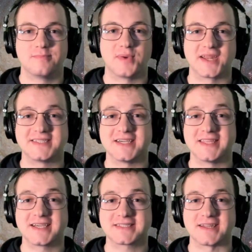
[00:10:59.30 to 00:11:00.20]
But until
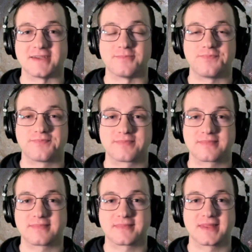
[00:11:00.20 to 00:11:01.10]
next time,
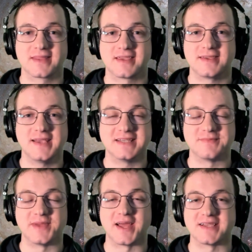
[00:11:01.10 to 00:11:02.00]
you guys
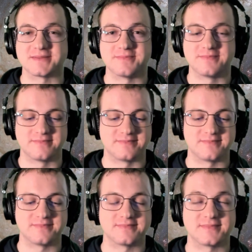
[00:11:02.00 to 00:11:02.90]
have been
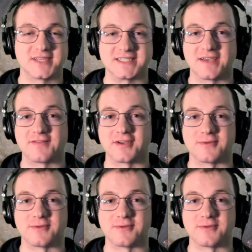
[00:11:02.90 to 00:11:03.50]
awesome. Please have a good